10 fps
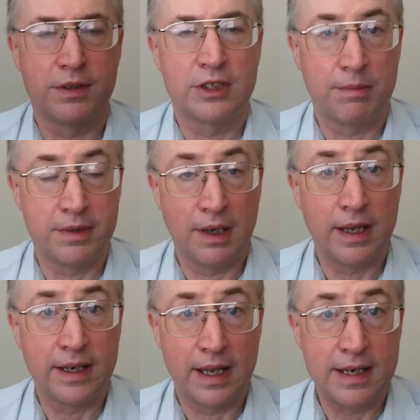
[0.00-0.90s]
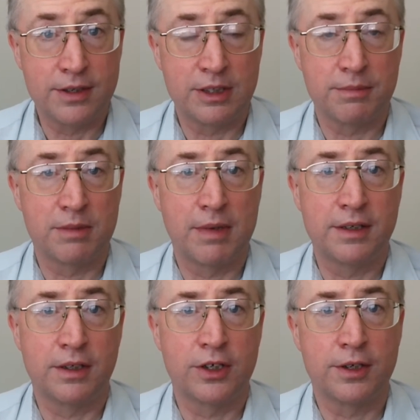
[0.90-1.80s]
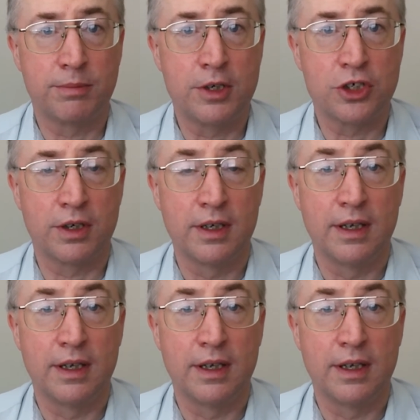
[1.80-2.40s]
something like asymptomatic transmission,